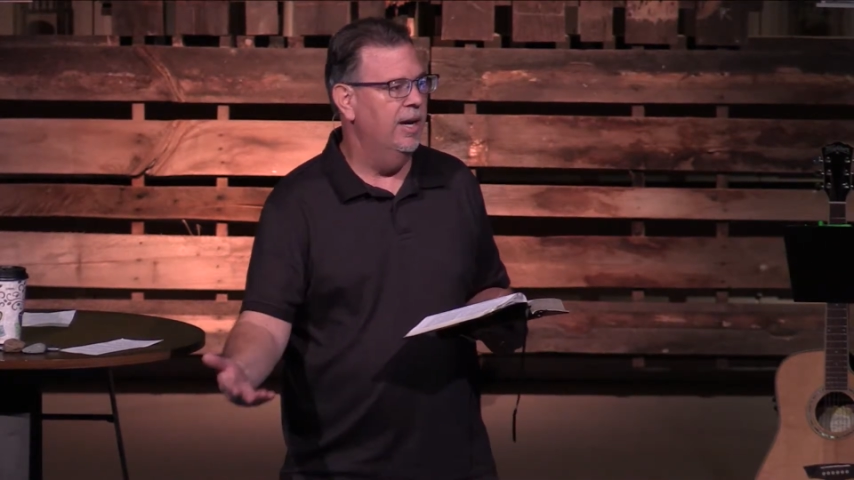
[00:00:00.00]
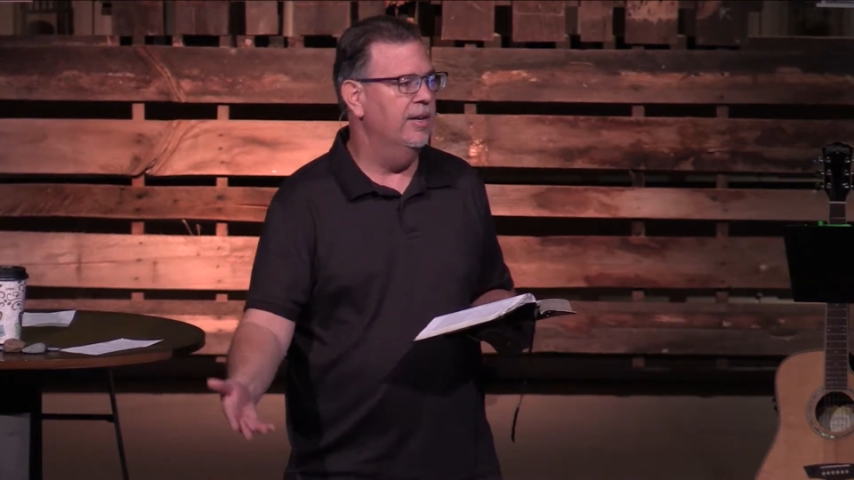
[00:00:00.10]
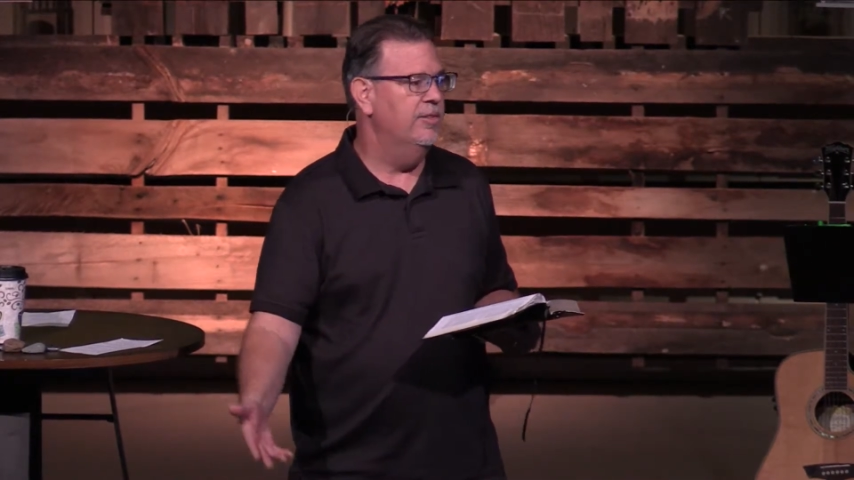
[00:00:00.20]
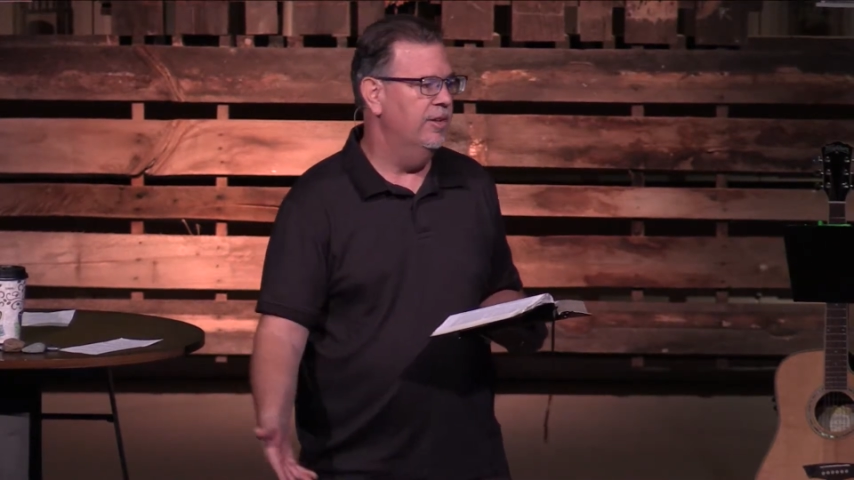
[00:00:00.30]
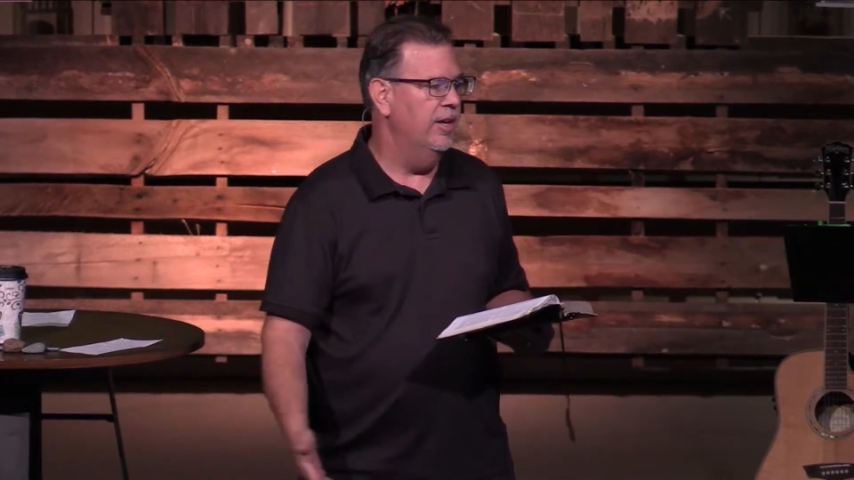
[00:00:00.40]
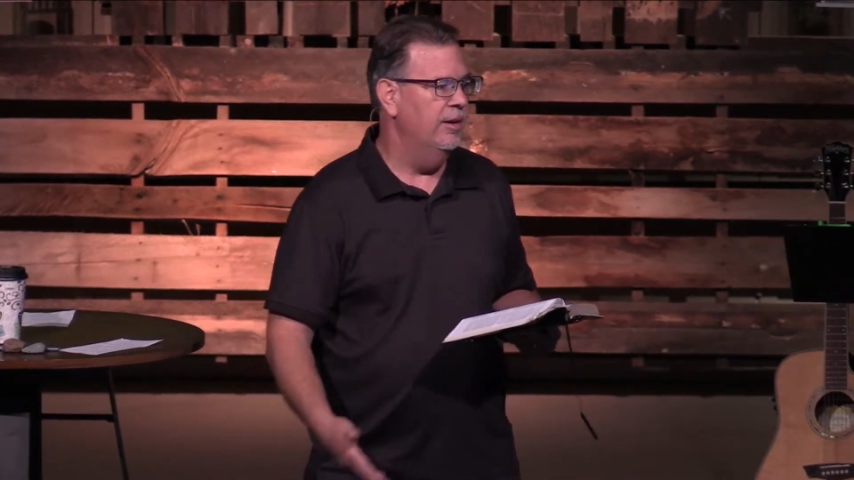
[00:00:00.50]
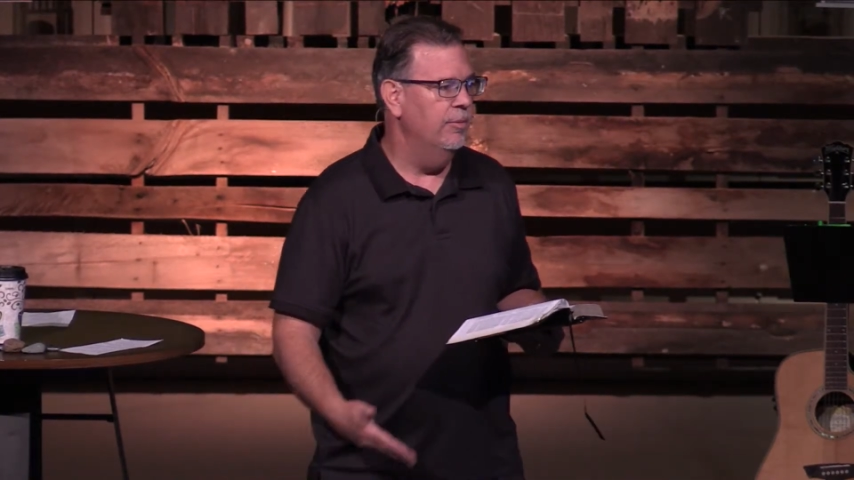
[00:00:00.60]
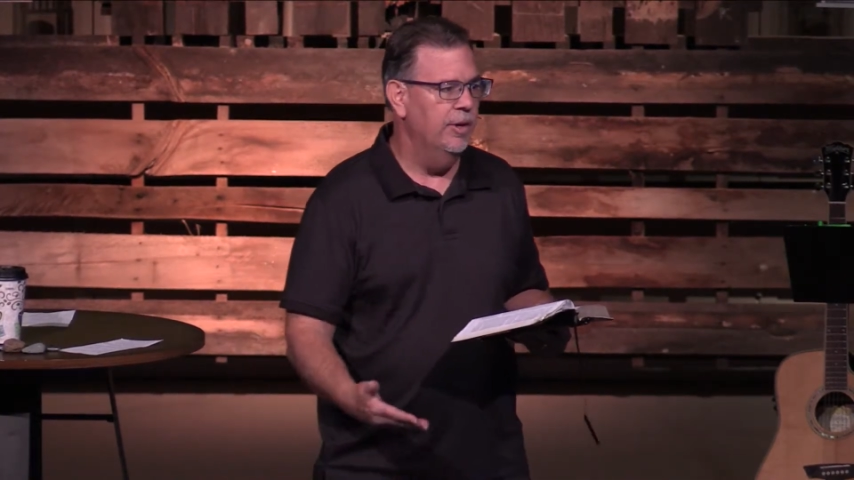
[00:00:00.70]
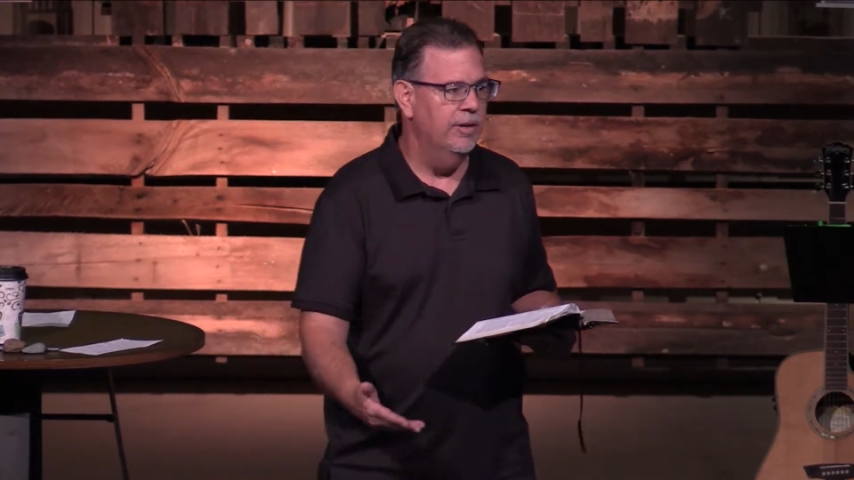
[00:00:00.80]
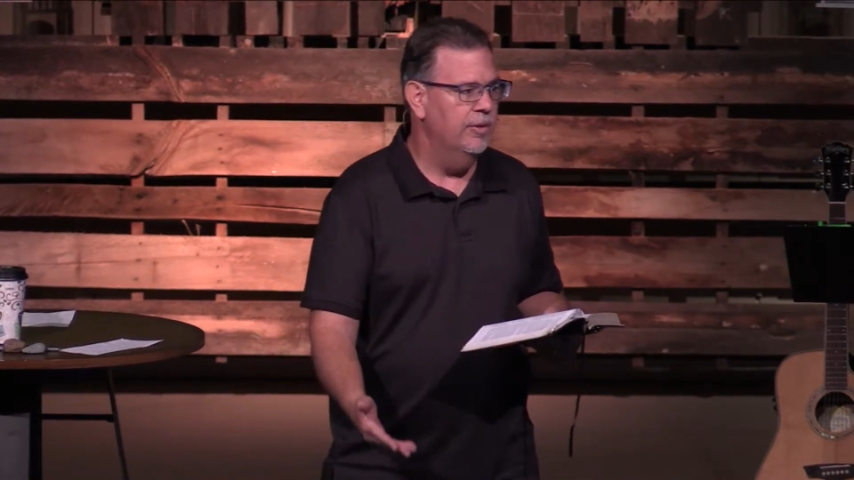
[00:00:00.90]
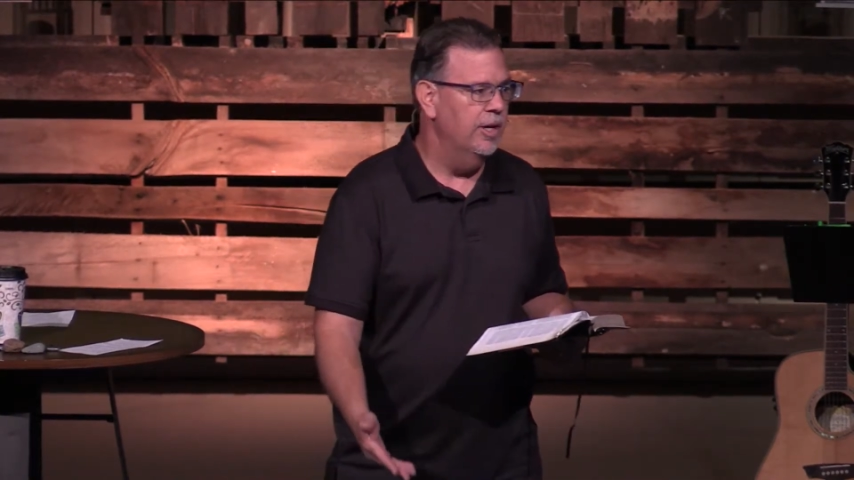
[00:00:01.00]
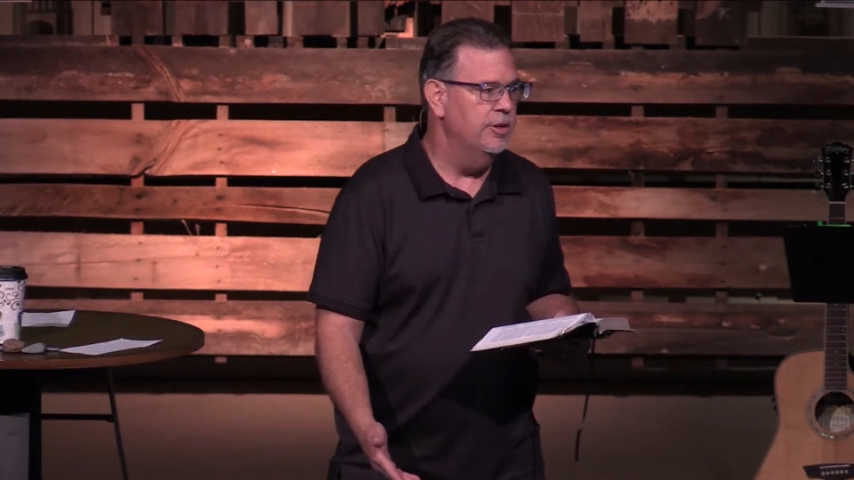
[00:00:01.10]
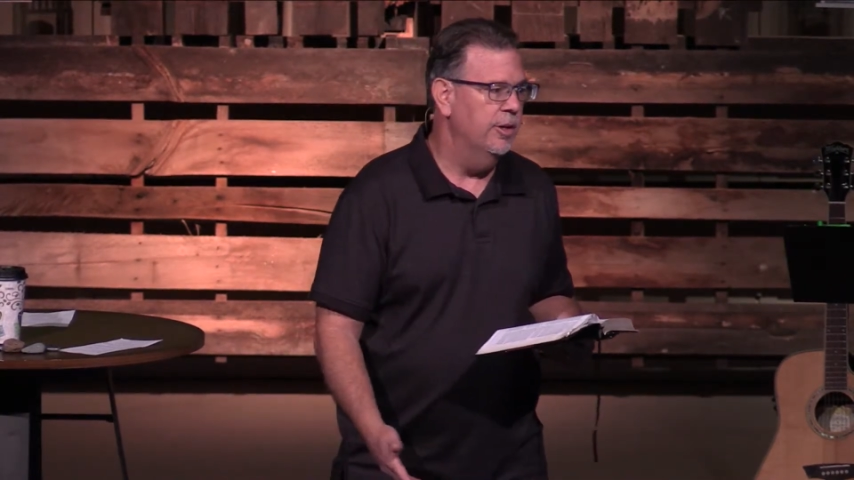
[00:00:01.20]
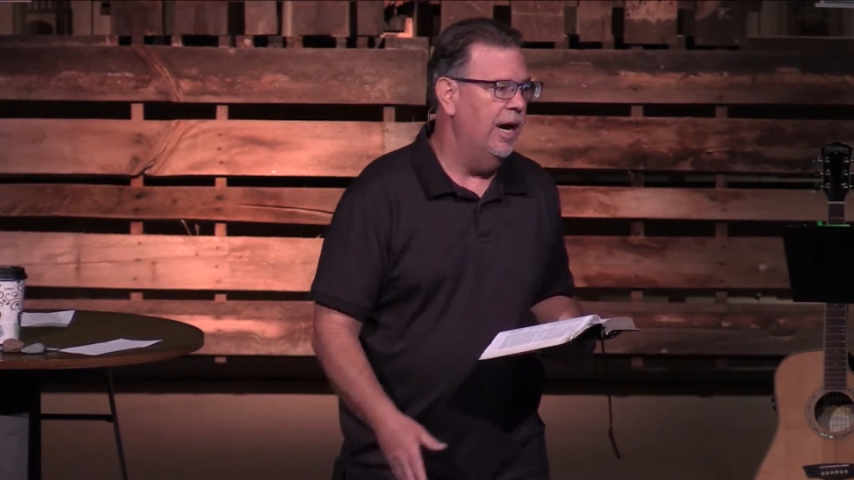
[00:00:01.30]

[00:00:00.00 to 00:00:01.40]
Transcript: I say, whatever I do.